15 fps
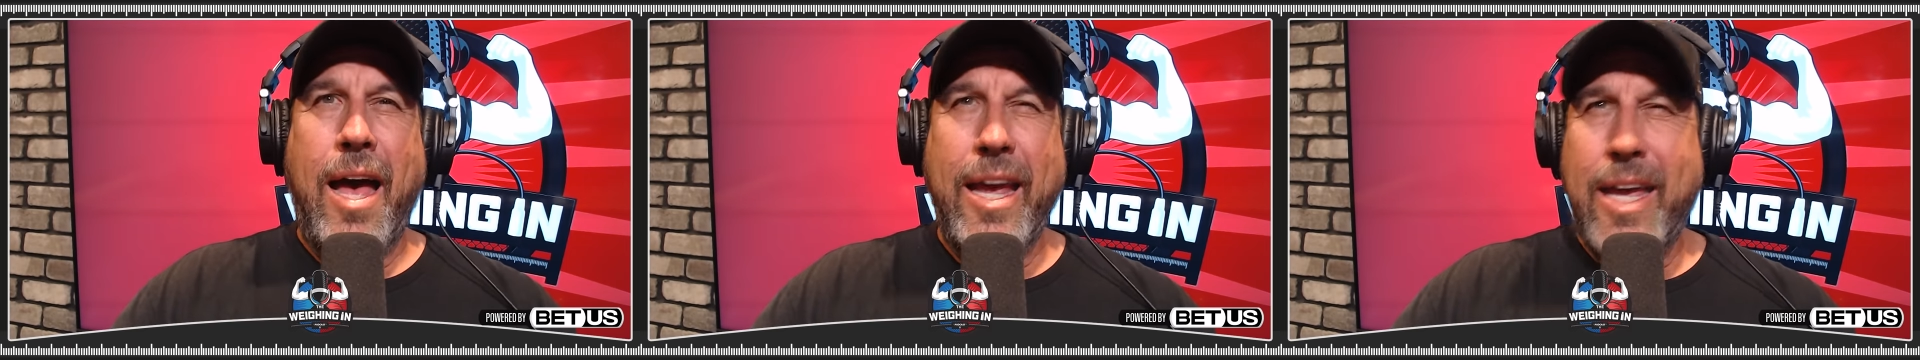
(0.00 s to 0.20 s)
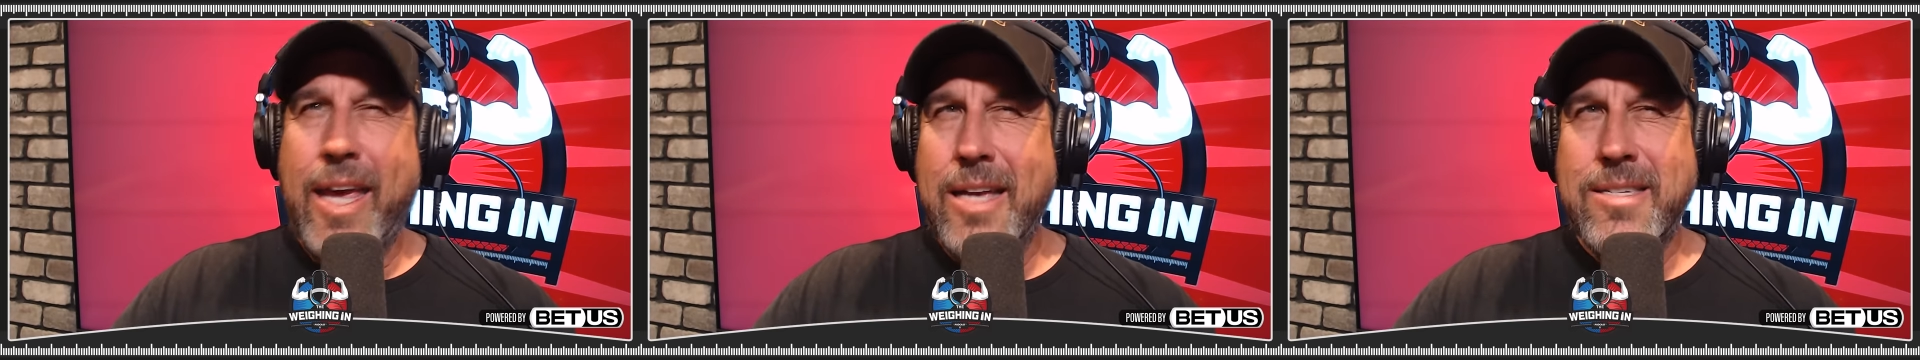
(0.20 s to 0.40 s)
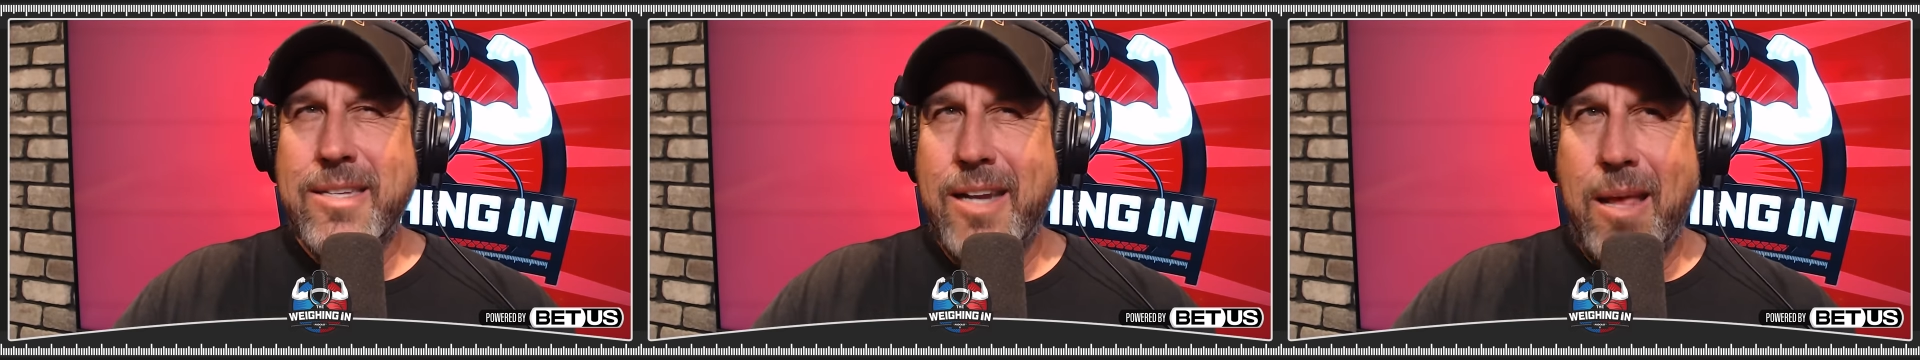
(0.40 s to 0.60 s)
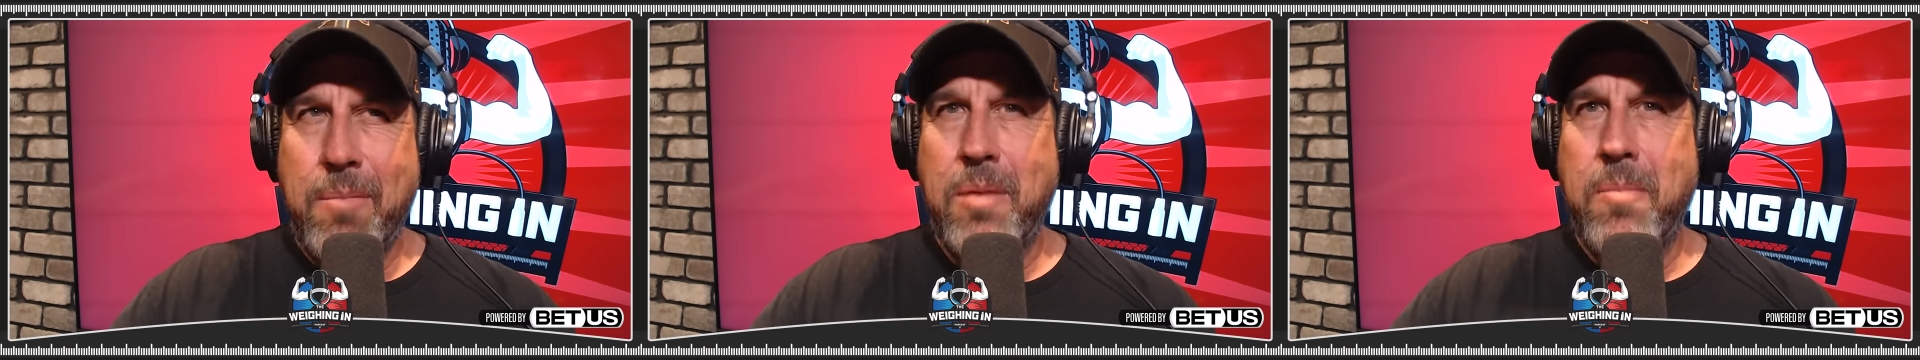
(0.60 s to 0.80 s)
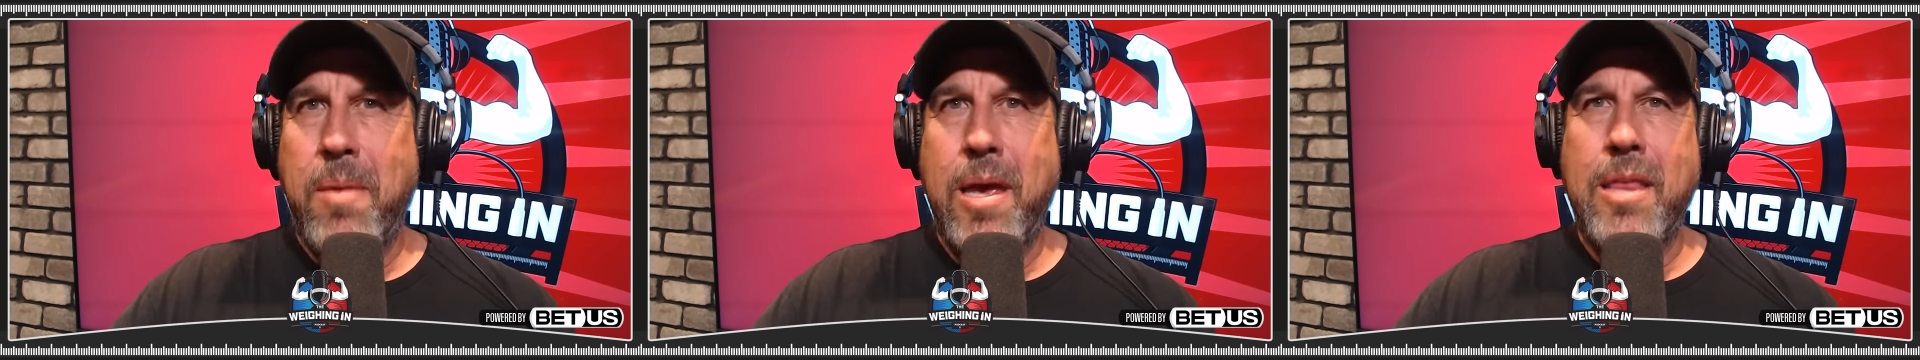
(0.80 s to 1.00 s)
I guess, in
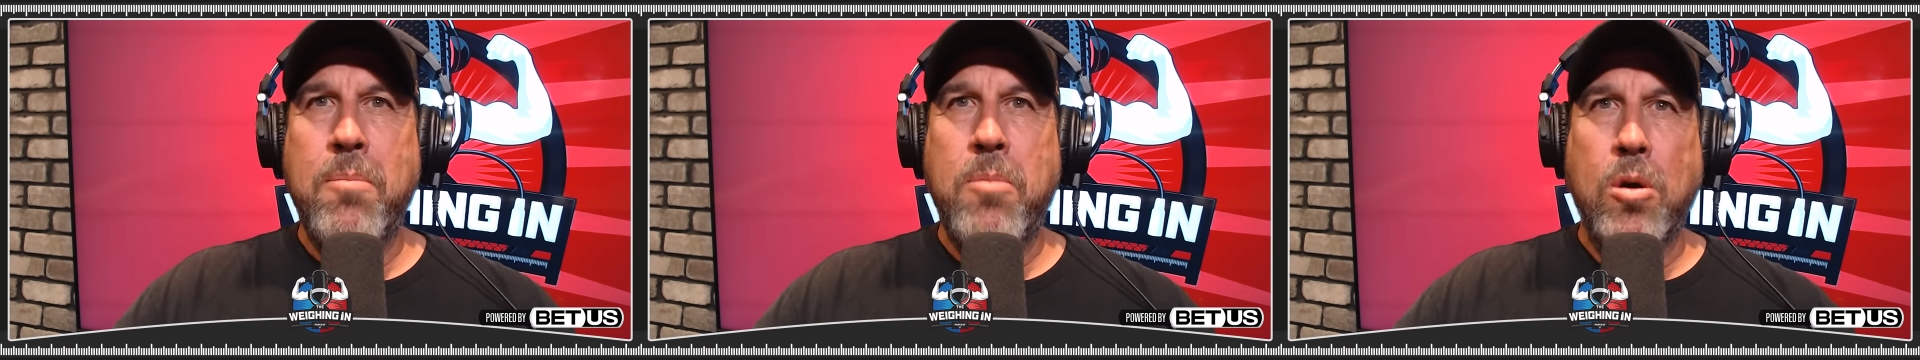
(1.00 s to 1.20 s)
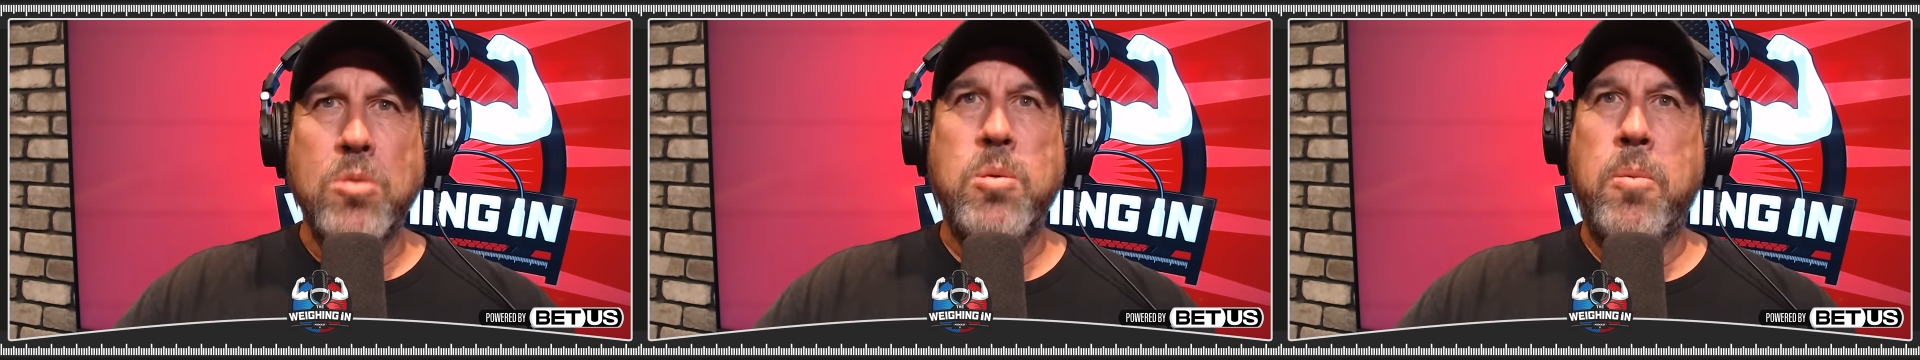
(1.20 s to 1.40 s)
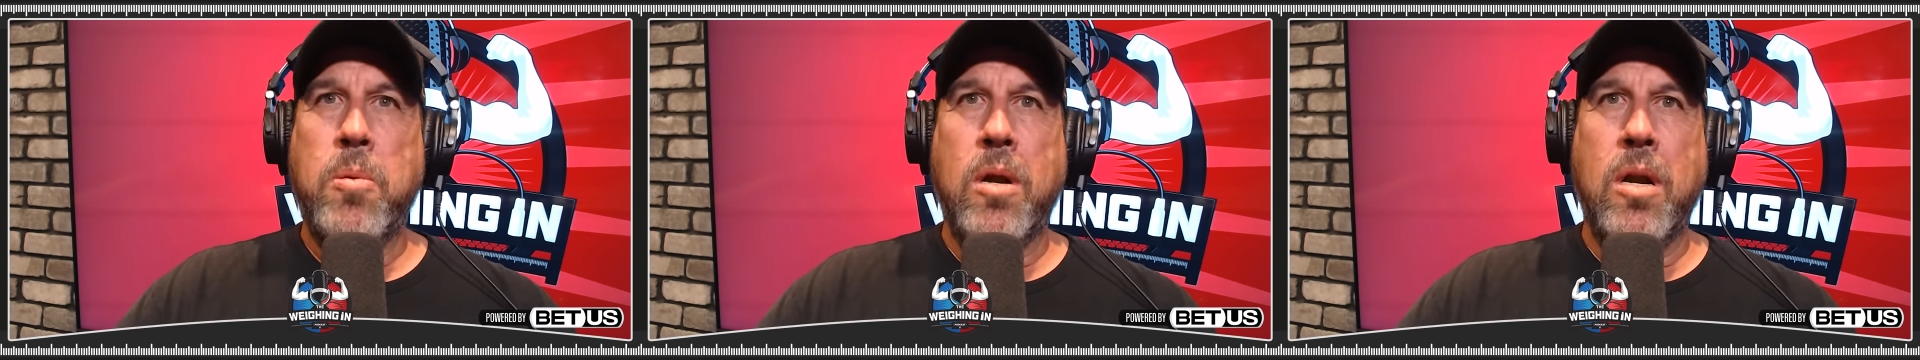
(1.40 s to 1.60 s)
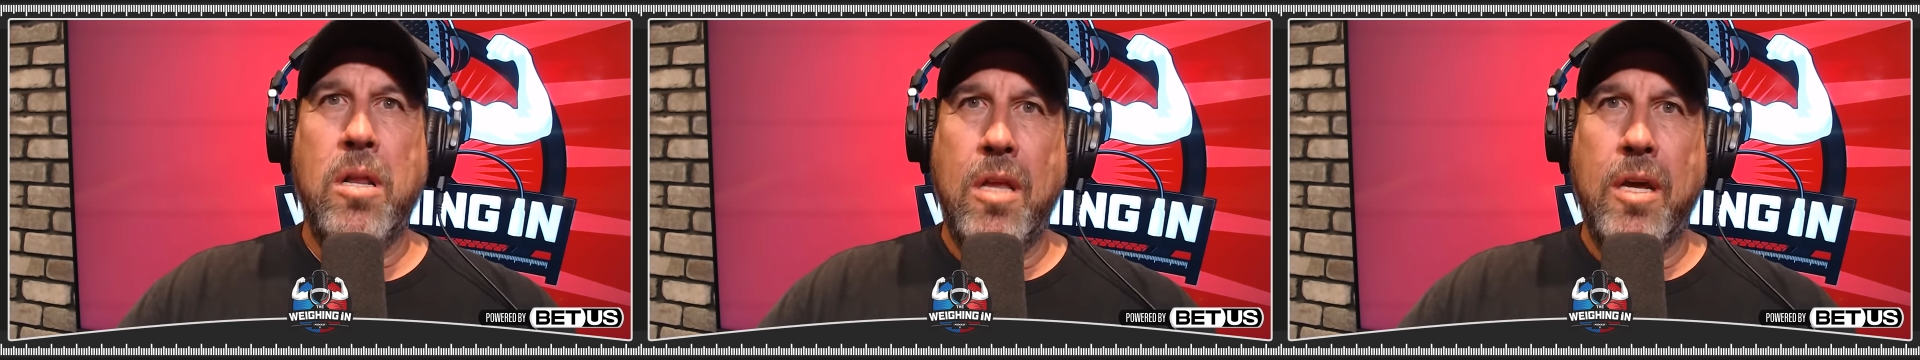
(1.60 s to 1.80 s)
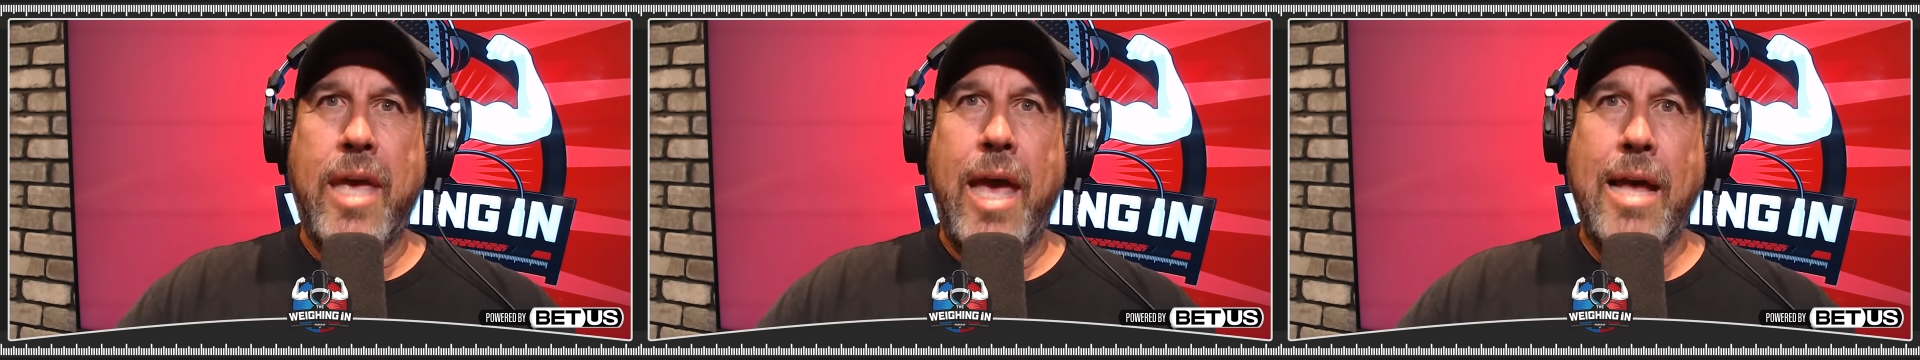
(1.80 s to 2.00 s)
MMA that most people are
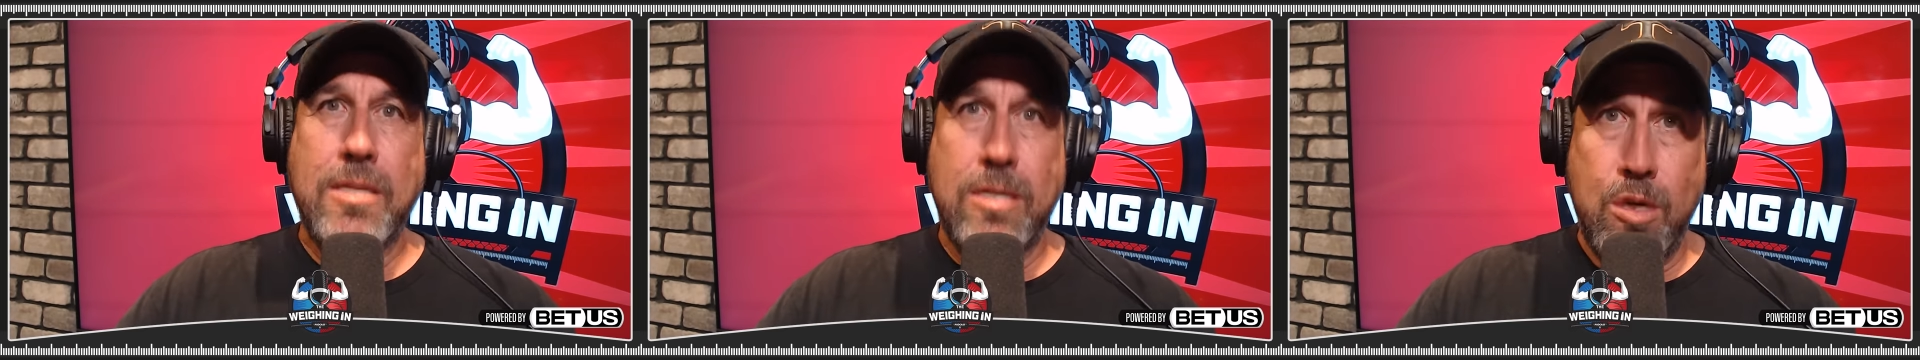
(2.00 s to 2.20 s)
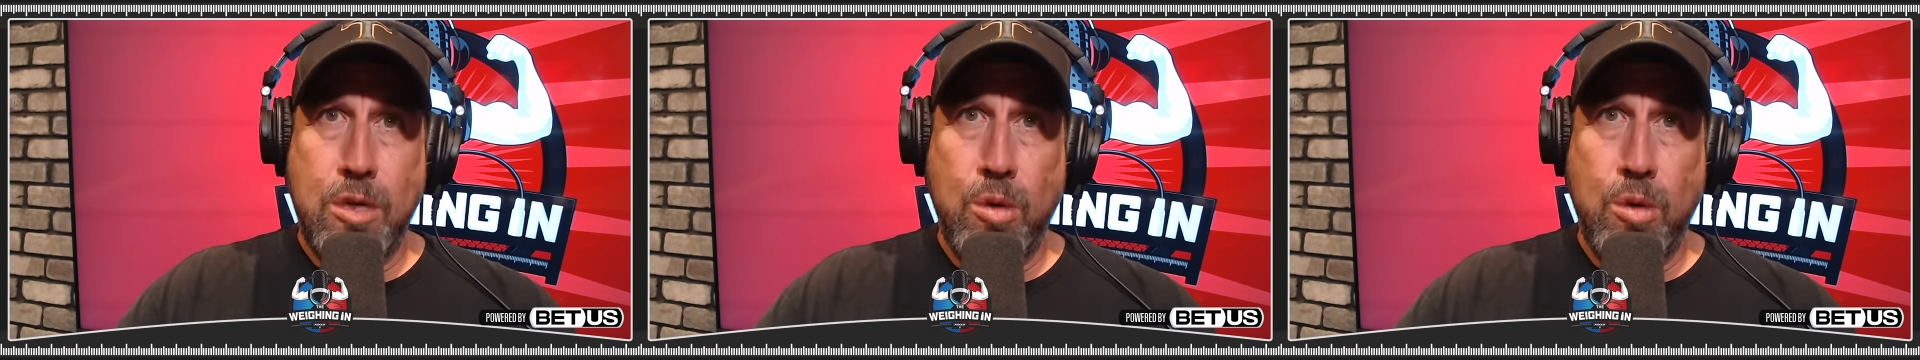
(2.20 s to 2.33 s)
going to look at